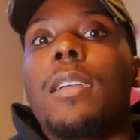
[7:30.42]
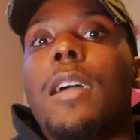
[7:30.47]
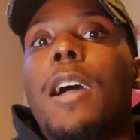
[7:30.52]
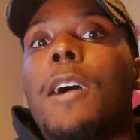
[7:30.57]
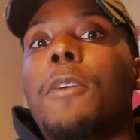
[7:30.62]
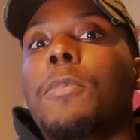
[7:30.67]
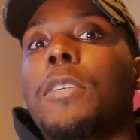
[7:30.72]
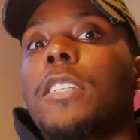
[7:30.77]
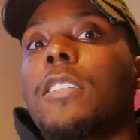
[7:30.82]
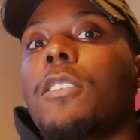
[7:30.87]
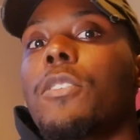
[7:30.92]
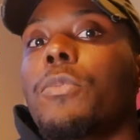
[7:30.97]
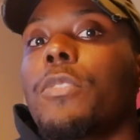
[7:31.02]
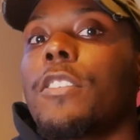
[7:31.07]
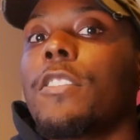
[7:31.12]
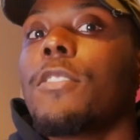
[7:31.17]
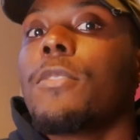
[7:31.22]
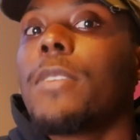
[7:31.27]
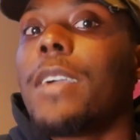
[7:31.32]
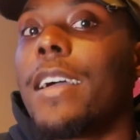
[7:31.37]
I want to know what
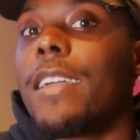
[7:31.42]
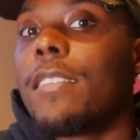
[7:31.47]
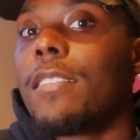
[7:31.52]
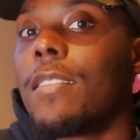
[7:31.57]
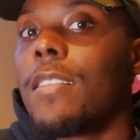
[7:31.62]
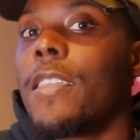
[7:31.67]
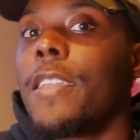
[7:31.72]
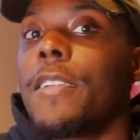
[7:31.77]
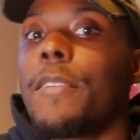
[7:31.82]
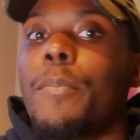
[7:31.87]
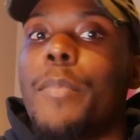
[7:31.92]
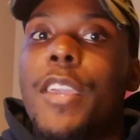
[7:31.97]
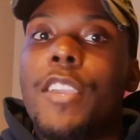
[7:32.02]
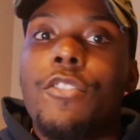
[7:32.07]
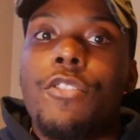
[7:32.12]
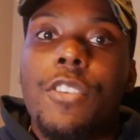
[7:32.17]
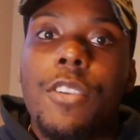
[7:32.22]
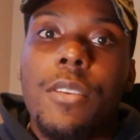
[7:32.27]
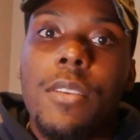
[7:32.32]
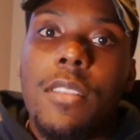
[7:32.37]
you guys think. Make
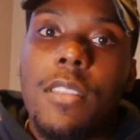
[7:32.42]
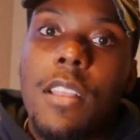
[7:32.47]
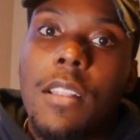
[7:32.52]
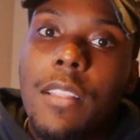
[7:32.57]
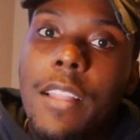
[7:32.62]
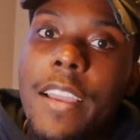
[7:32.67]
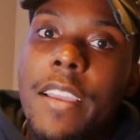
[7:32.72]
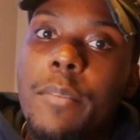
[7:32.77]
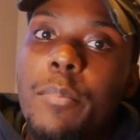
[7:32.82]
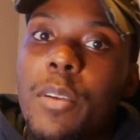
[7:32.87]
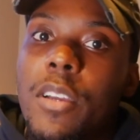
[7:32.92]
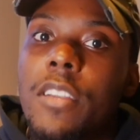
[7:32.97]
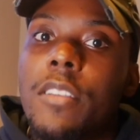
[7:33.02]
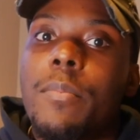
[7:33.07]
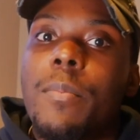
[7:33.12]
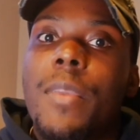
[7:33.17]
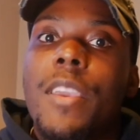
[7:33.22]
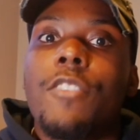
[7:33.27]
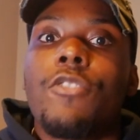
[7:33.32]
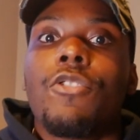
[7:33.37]
sure you hit the like
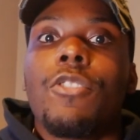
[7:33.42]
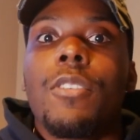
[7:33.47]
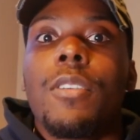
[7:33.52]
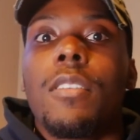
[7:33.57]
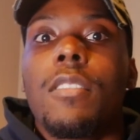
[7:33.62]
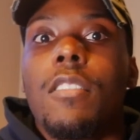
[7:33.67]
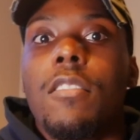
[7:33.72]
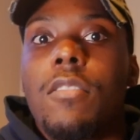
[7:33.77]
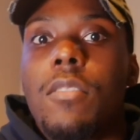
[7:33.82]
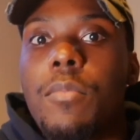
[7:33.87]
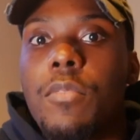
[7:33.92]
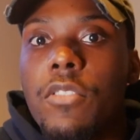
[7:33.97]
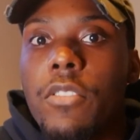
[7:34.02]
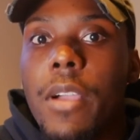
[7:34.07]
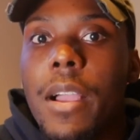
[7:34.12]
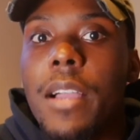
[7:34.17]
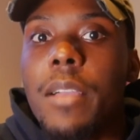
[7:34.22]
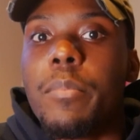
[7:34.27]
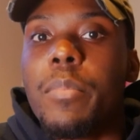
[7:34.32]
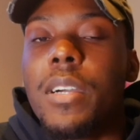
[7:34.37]
button, make sure you hit the
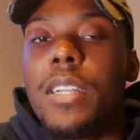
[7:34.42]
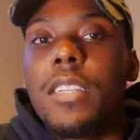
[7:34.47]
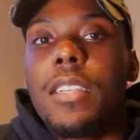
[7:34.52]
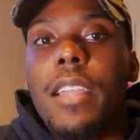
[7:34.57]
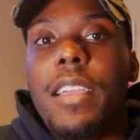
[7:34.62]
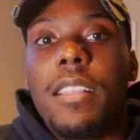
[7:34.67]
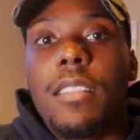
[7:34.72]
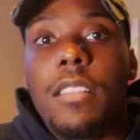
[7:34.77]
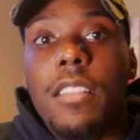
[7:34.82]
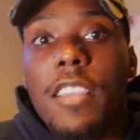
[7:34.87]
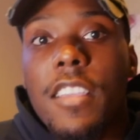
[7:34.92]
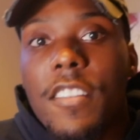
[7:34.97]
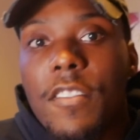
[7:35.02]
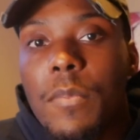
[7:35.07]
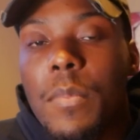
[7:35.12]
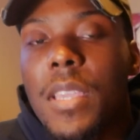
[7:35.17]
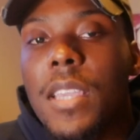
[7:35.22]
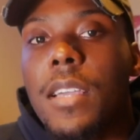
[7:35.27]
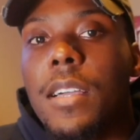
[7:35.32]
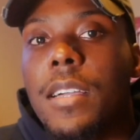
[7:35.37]
subscribe button, and leave
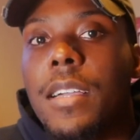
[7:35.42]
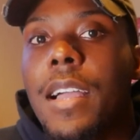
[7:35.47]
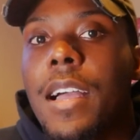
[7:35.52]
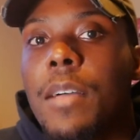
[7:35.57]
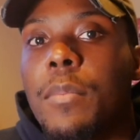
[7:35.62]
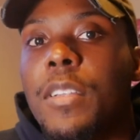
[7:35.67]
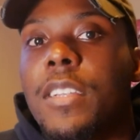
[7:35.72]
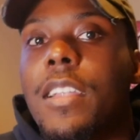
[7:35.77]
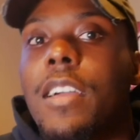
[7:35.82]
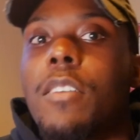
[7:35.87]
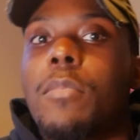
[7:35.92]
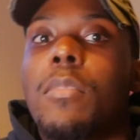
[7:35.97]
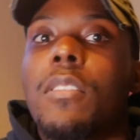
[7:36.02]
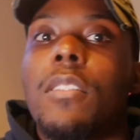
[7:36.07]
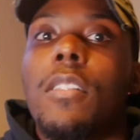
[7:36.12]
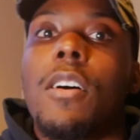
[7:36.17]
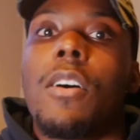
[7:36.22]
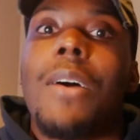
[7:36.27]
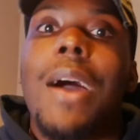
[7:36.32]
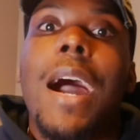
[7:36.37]
me a comment down
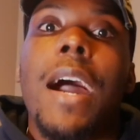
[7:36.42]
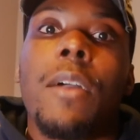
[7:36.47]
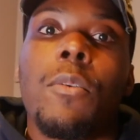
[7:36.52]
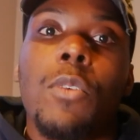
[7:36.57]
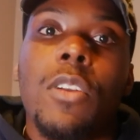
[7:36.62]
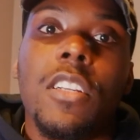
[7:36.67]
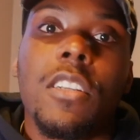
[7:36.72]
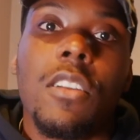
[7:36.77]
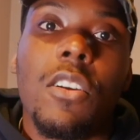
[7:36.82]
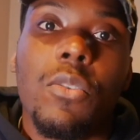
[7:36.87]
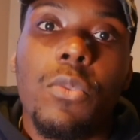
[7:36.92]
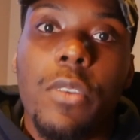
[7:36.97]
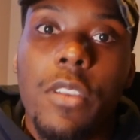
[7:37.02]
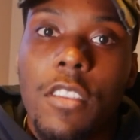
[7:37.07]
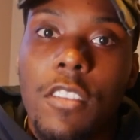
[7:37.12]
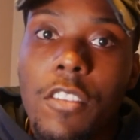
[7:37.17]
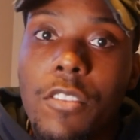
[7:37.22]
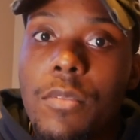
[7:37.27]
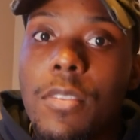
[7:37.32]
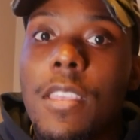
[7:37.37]
below. I want to know what
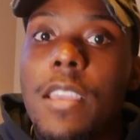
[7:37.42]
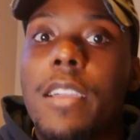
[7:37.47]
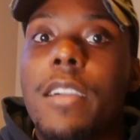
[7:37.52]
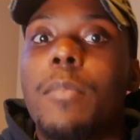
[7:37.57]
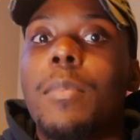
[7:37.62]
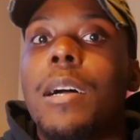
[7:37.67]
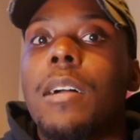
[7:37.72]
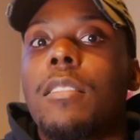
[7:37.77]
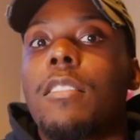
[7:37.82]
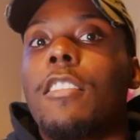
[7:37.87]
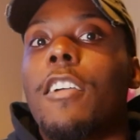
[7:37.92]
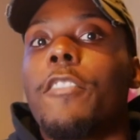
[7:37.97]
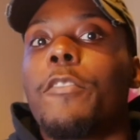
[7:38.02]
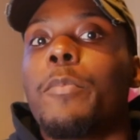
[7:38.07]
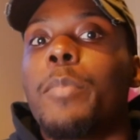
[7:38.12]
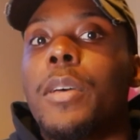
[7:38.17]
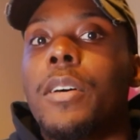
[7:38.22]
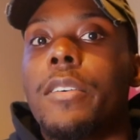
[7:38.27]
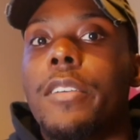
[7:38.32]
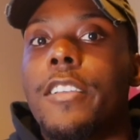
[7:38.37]
you think about Tough
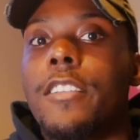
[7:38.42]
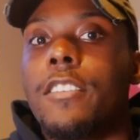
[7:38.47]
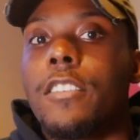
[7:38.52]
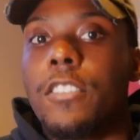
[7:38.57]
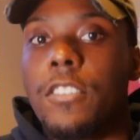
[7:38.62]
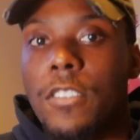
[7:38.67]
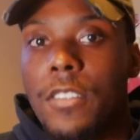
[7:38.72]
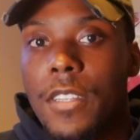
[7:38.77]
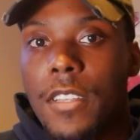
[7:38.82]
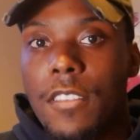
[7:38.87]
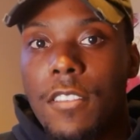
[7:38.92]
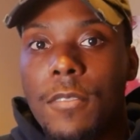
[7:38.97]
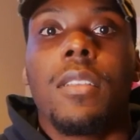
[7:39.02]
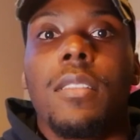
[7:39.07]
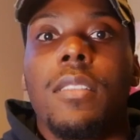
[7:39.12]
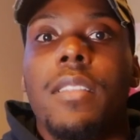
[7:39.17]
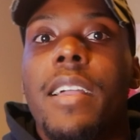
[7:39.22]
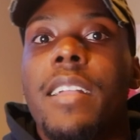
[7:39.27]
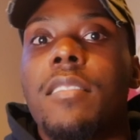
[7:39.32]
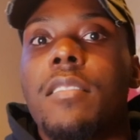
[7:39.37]
Built Industries.
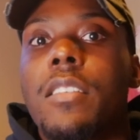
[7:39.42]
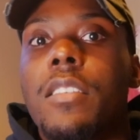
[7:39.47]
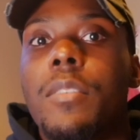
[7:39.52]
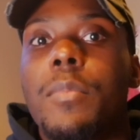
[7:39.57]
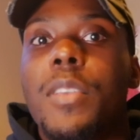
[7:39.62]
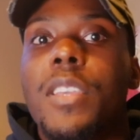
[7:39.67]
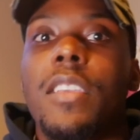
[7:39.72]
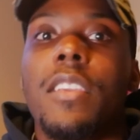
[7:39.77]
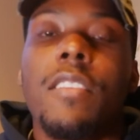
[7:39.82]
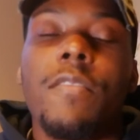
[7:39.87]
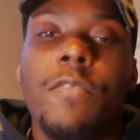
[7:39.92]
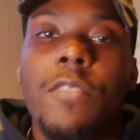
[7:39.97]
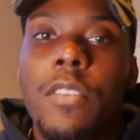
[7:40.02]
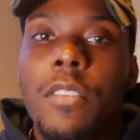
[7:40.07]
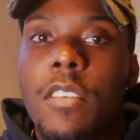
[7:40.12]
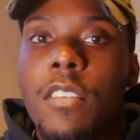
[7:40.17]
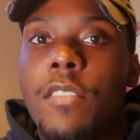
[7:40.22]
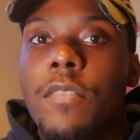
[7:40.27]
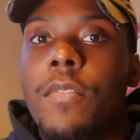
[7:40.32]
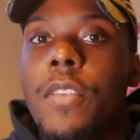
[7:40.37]
That's going to be it for
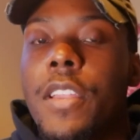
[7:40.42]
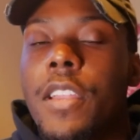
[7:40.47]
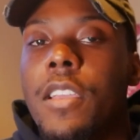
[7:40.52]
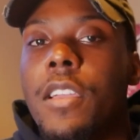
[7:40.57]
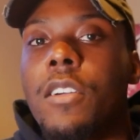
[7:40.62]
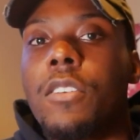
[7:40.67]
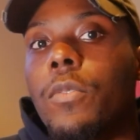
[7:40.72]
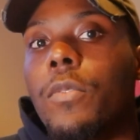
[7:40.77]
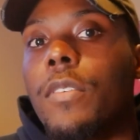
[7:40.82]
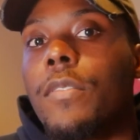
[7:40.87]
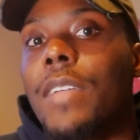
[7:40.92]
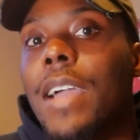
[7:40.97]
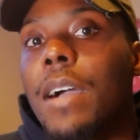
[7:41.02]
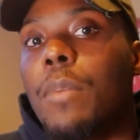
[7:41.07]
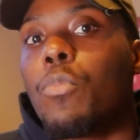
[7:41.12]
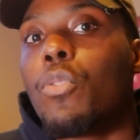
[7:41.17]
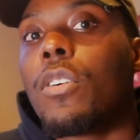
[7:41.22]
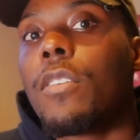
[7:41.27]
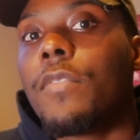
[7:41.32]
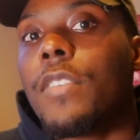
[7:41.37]
this video. We've got
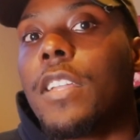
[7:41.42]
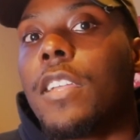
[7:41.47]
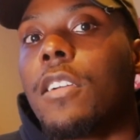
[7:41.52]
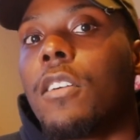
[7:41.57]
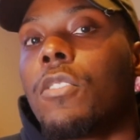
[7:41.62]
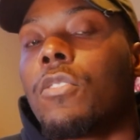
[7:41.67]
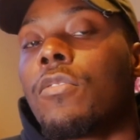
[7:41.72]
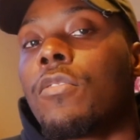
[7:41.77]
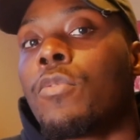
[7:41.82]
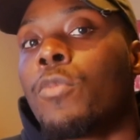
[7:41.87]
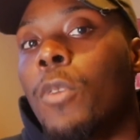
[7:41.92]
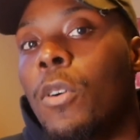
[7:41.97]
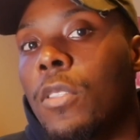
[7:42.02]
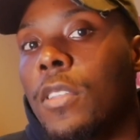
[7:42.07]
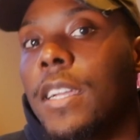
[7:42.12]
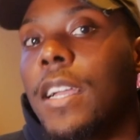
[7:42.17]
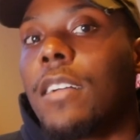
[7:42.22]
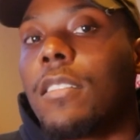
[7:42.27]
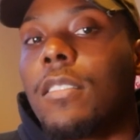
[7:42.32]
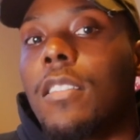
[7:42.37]
more videos
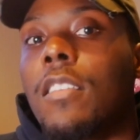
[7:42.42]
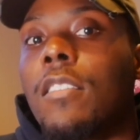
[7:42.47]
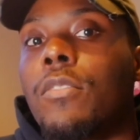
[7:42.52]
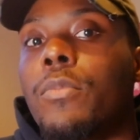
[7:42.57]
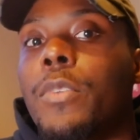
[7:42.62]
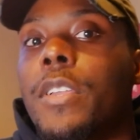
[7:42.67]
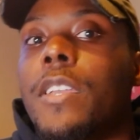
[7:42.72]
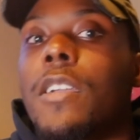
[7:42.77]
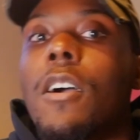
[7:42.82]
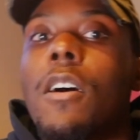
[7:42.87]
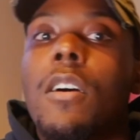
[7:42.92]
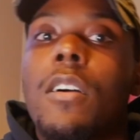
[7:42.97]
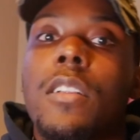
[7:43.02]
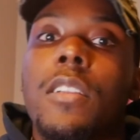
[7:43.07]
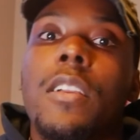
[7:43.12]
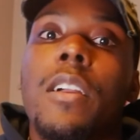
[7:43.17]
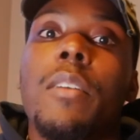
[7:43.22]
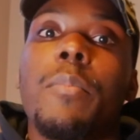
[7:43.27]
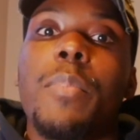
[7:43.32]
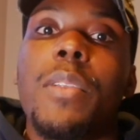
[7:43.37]
rolling out this week on
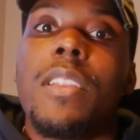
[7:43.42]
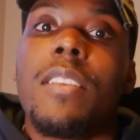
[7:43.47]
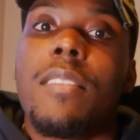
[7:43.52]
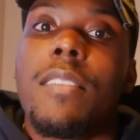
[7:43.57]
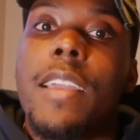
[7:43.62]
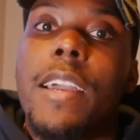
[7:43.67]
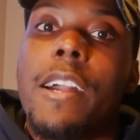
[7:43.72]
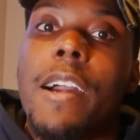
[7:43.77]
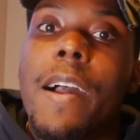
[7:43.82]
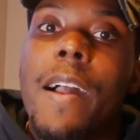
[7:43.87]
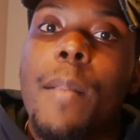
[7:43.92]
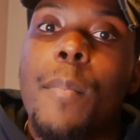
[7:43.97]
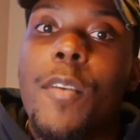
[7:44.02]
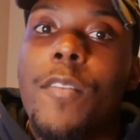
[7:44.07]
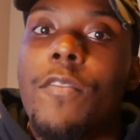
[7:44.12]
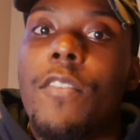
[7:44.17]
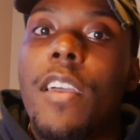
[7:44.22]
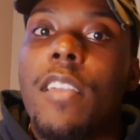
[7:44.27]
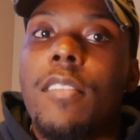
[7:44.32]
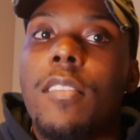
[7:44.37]
companies that I'm
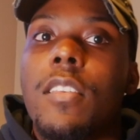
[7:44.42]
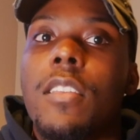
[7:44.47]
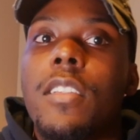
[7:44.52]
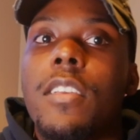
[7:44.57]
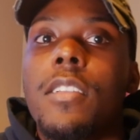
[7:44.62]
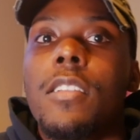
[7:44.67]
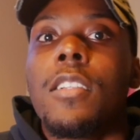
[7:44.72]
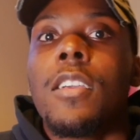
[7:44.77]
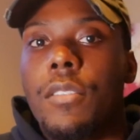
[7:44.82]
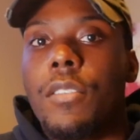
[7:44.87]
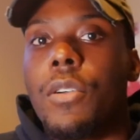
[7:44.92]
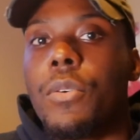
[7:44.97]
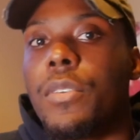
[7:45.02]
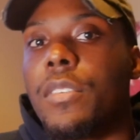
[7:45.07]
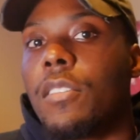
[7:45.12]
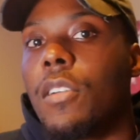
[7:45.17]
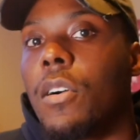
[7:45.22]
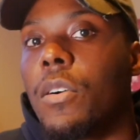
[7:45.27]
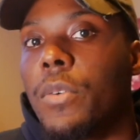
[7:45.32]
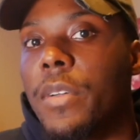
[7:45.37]
invested in. So
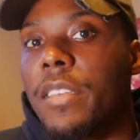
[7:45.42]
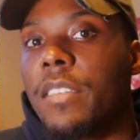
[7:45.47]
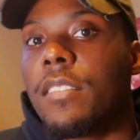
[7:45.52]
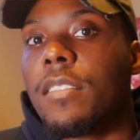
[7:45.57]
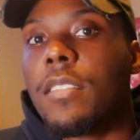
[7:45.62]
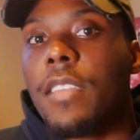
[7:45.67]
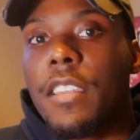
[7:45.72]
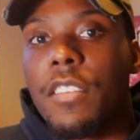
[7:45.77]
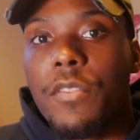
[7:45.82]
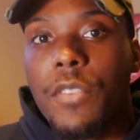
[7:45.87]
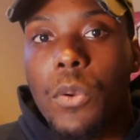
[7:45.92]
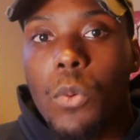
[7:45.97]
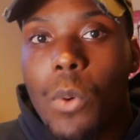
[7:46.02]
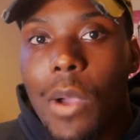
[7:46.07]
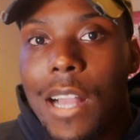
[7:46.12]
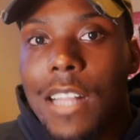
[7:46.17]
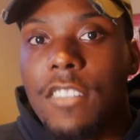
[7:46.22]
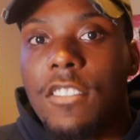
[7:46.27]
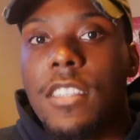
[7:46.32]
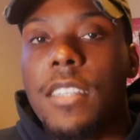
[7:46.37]
as always, thanks for
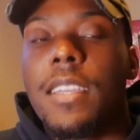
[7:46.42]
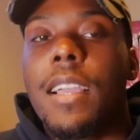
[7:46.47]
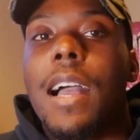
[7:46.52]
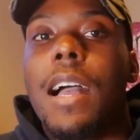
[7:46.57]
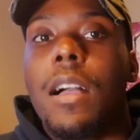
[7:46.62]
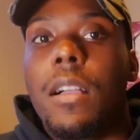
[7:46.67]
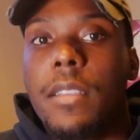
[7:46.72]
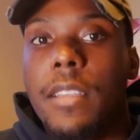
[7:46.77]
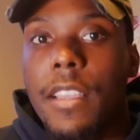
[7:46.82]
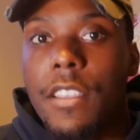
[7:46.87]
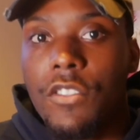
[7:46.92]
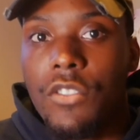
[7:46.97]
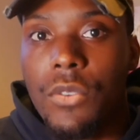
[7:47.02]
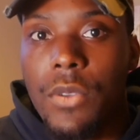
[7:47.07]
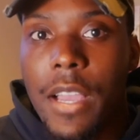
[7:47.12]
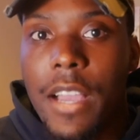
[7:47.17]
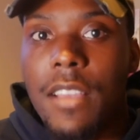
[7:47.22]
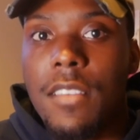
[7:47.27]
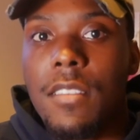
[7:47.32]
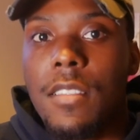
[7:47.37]
watching. I'll catch you
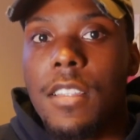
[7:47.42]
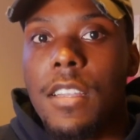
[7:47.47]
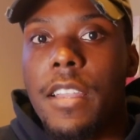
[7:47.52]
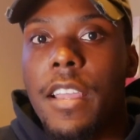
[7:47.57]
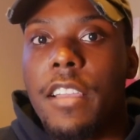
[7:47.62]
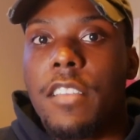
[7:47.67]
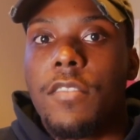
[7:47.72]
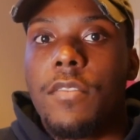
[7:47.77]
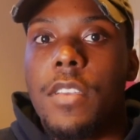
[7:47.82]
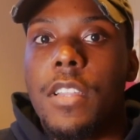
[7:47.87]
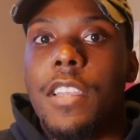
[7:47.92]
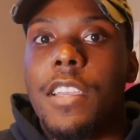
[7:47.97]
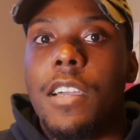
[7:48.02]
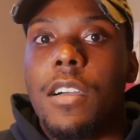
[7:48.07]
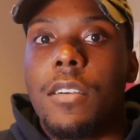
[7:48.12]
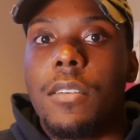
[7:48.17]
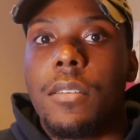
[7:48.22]
guys in the next video.